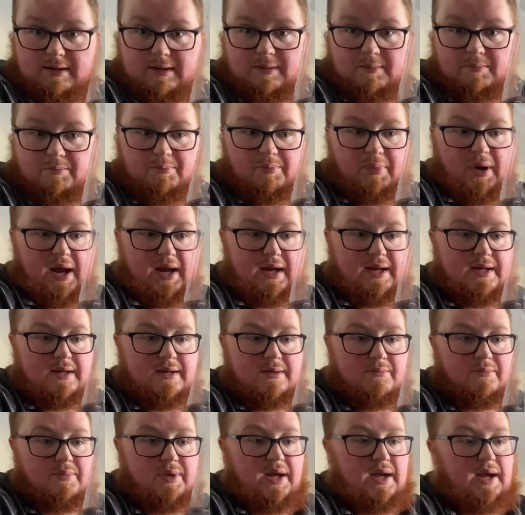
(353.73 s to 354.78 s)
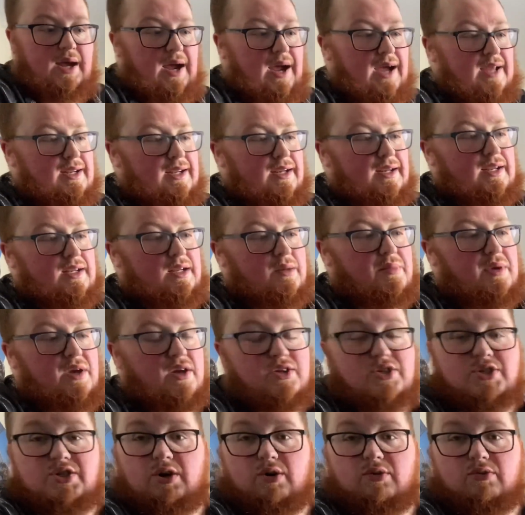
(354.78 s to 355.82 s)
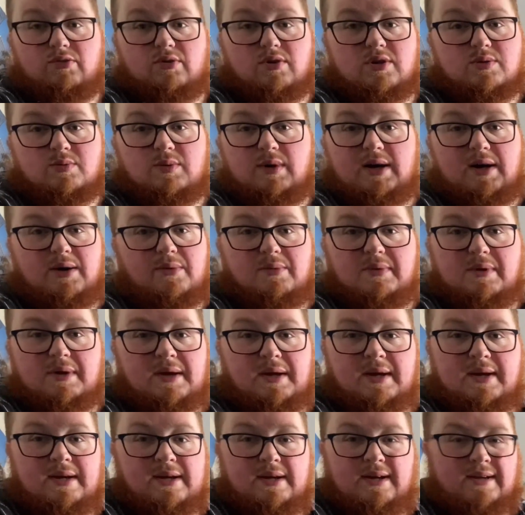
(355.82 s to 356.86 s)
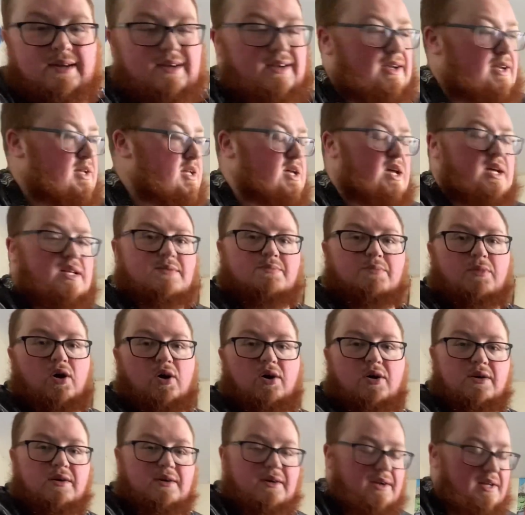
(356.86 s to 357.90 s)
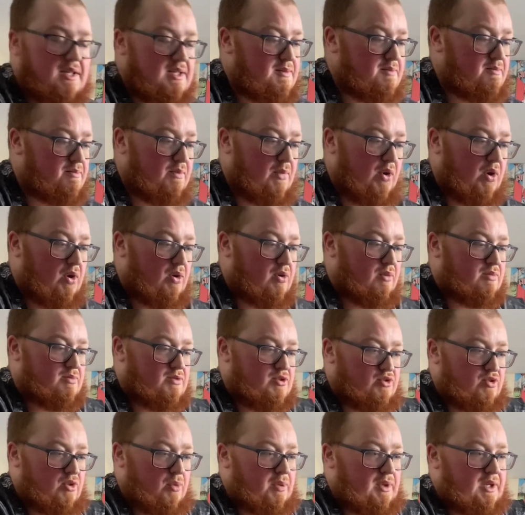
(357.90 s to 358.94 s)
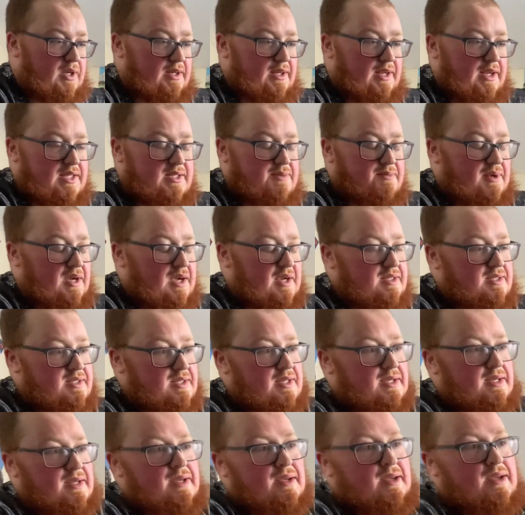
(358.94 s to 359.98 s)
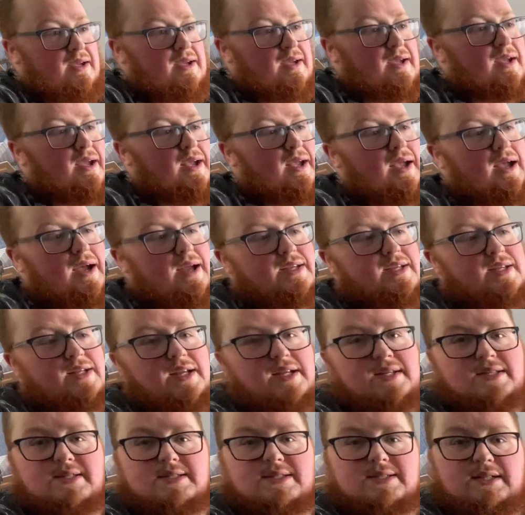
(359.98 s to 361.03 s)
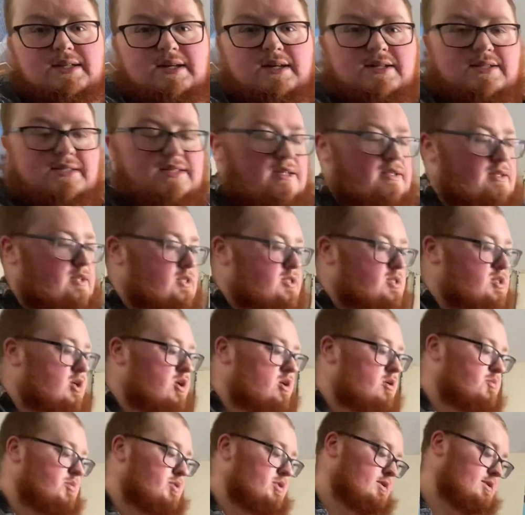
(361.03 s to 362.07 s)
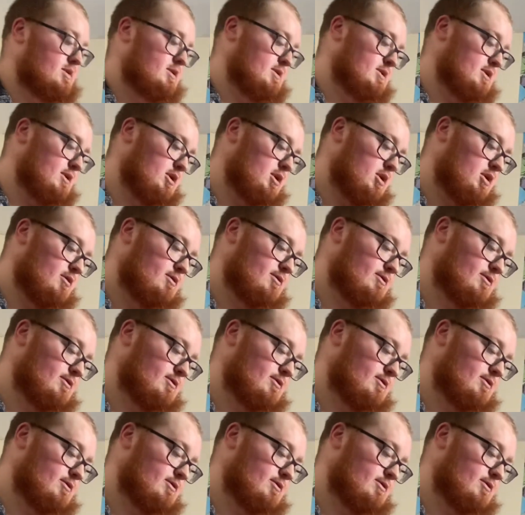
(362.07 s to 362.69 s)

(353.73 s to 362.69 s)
back bit and a little bit of shoulder as well. It's more trouble than you'd expect. And you need to slice the top off.